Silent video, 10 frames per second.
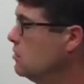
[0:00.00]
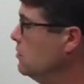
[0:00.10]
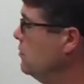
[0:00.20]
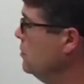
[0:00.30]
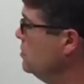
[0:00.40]
So
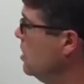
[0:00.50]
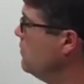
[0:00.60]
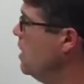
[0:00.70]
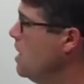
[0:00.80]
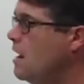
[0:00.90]
first
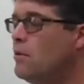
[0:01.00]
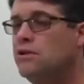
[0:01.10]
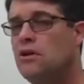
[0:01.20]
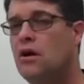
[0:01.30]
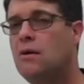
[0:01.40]
off, I want
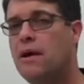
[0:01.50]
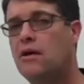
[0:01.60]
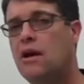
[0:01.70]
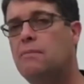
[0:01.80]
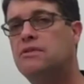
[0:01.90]
to talk about
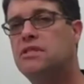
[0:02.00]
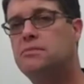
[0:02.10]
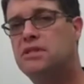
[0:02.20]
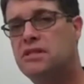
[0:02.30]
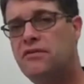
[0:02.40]
a couple
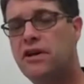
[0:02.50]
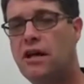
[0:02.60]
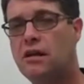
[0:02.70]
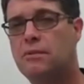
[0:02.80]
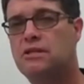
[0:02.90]
specific
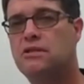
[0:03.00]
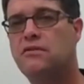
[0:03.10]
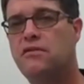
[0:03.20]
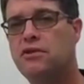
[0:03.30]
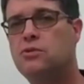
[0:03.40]
elements, and
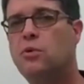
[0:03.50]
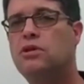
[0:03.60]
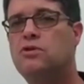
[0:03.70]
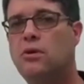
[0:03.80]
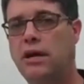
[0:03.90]
the first one
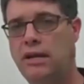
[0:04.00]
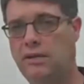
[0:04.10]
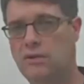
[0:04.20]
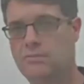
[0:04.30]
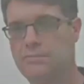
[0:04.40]
is right here.